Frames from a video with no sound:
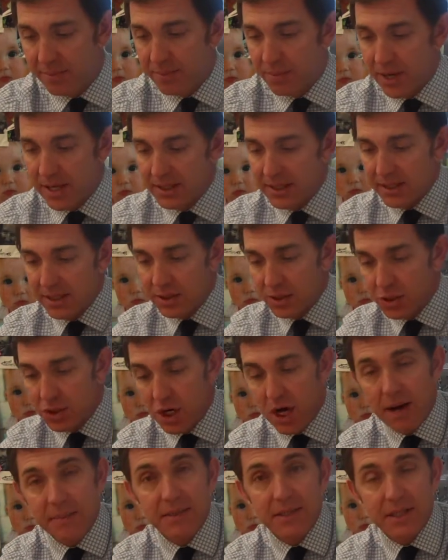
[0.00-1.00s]
And the president's
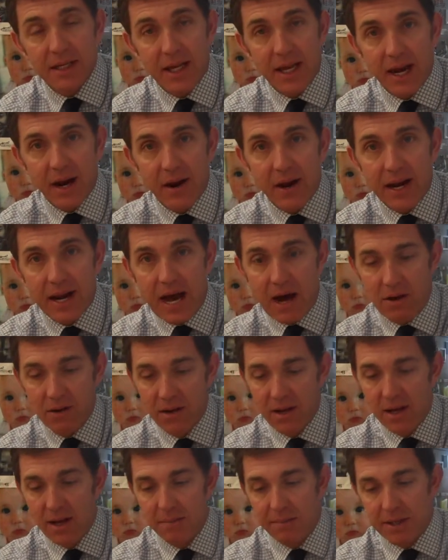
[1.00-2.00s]
job is to carry it
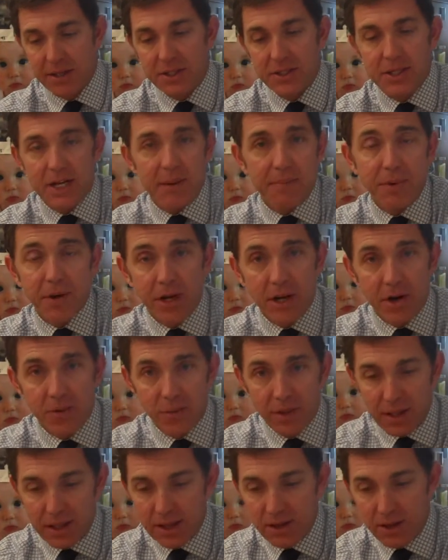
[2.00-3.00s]
out. But a step you're going to
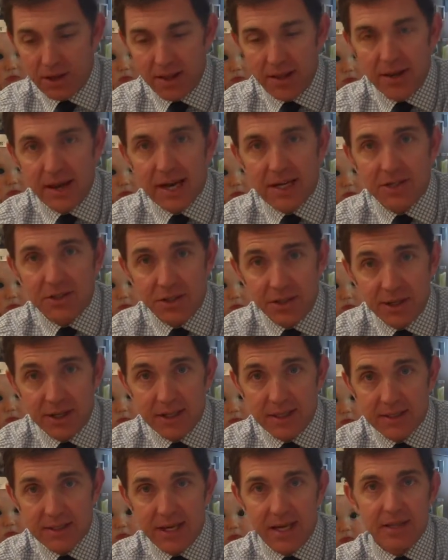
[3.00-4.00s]
really learn in the next
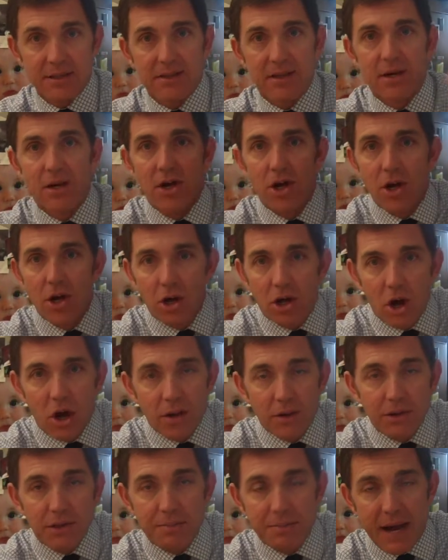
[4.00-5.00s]
unit is this.
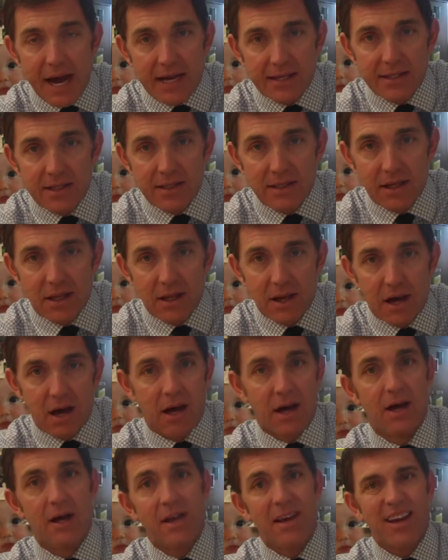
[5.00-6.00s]
Congress passes a
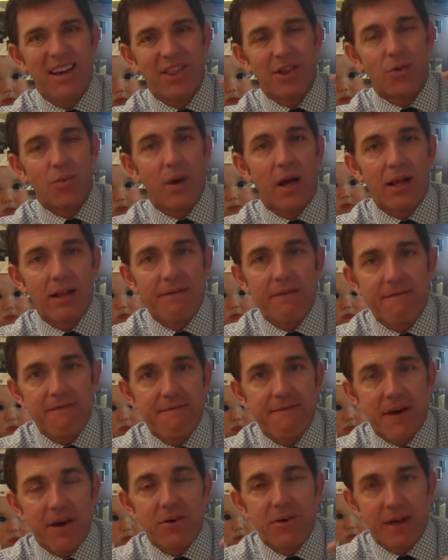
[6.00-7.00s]
law, the relevant
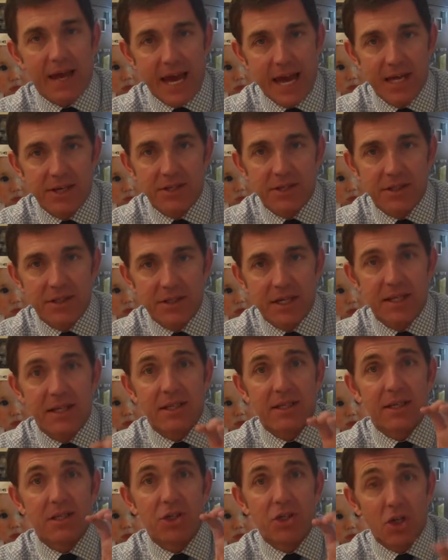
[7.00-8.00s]
federal agency
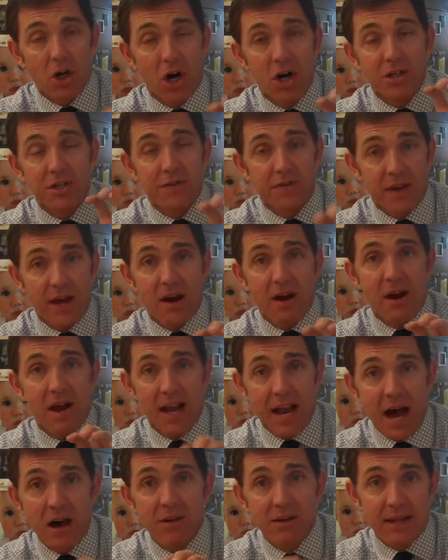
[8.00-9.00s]
that's in charge of
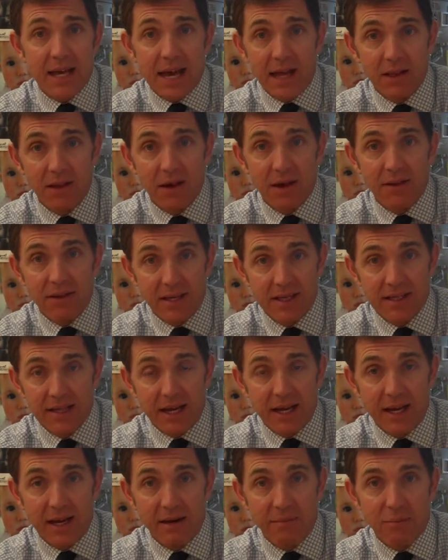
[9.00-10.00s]
carrying out that law in the
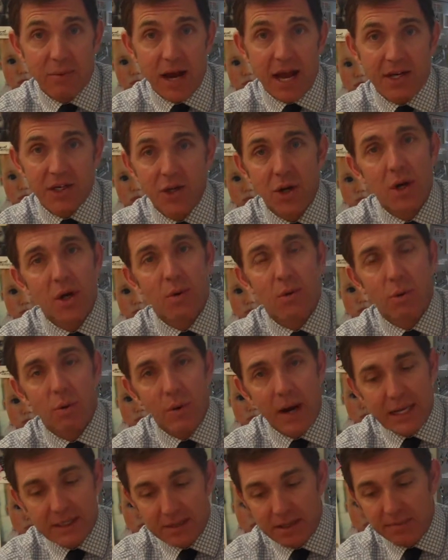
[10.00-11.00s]
executive branch will
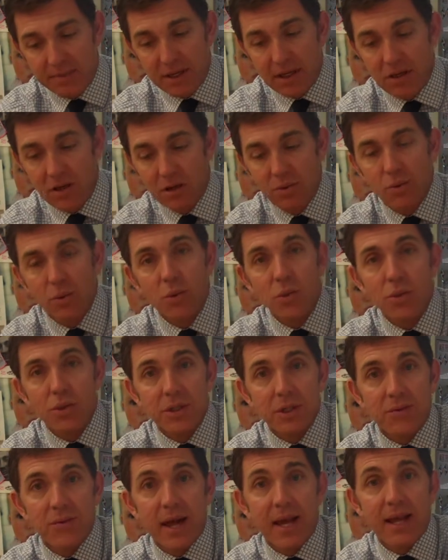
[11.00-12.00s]
write something called
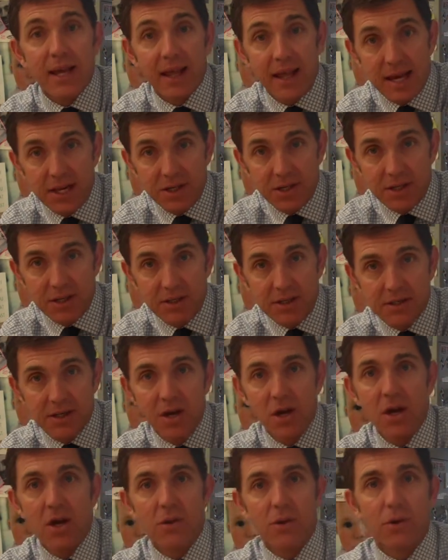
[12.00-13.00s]
rules and regulations.
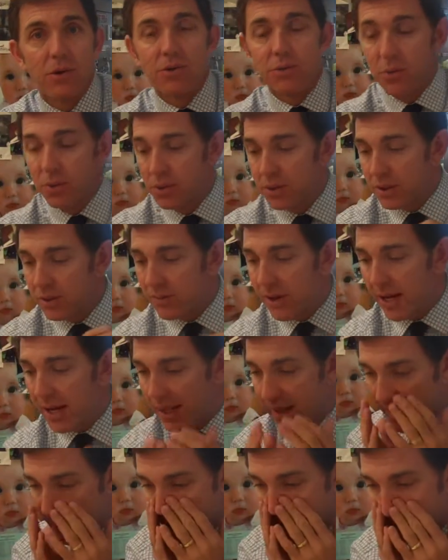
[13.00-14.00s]
Those rules and
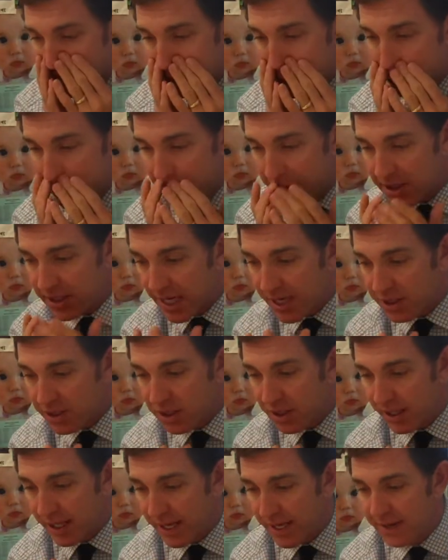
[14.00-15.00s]
regulations are
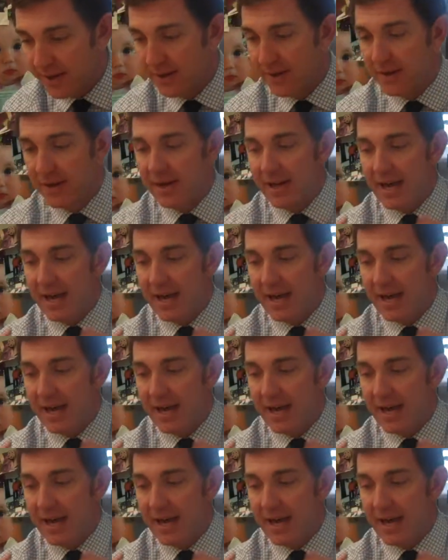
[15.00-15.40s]
essentially